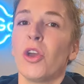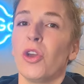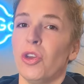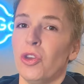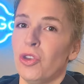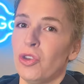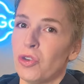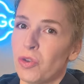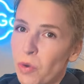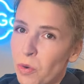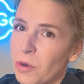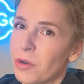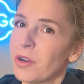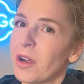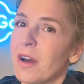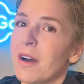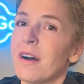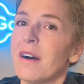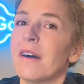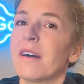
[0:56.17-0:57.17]
your
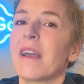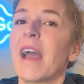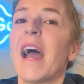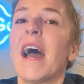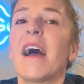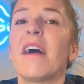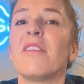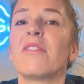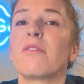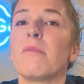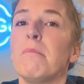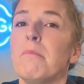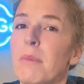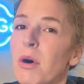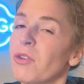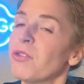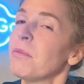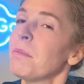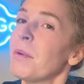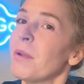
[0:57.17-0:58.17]
dog has
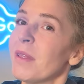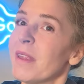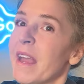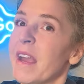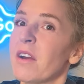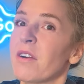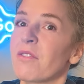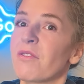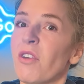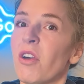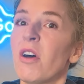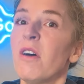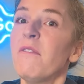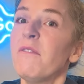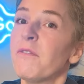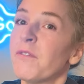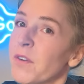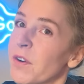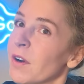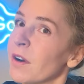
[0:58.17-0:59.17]
multiple layers of
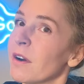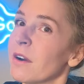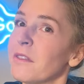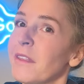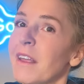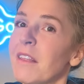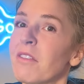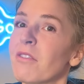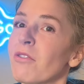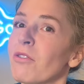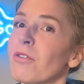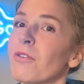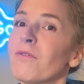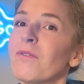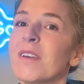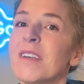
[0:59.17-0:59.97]
fur that serve